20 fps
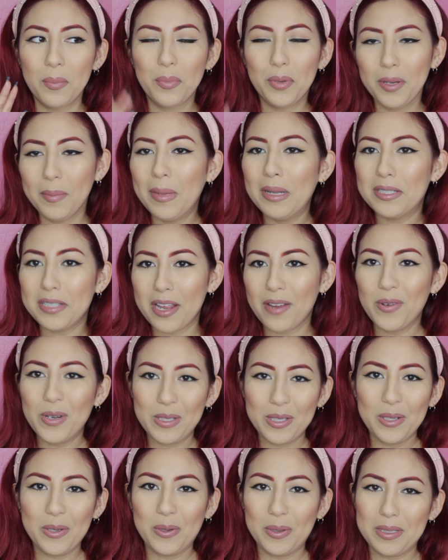pretty much every
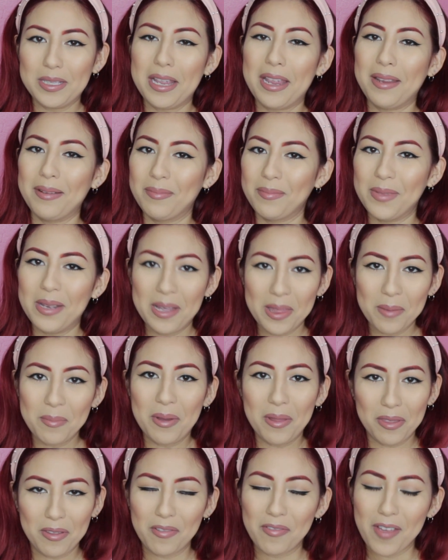single day in the
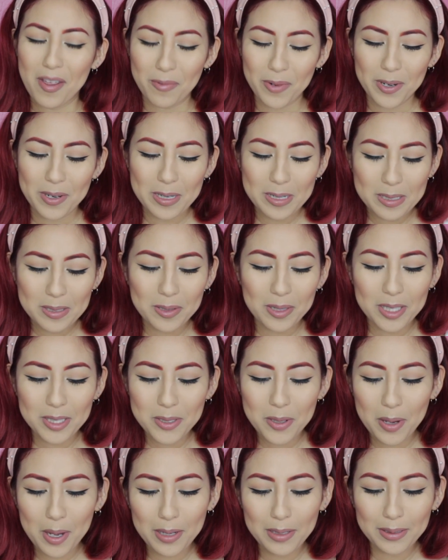month of February. So let's
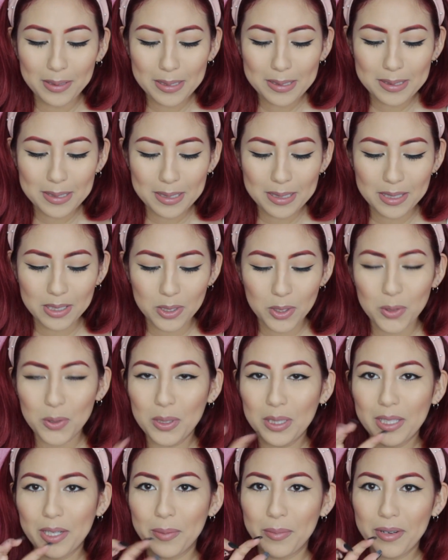go ahead and listen
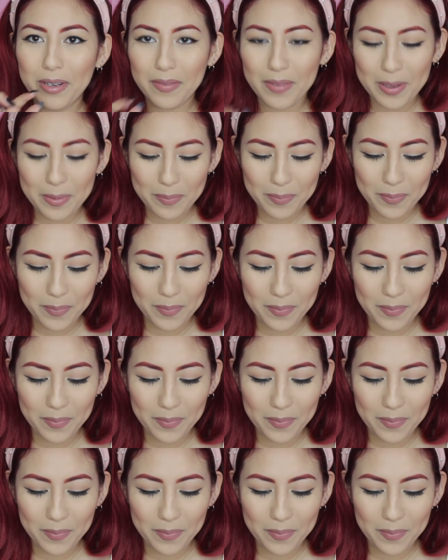to a little bit of it.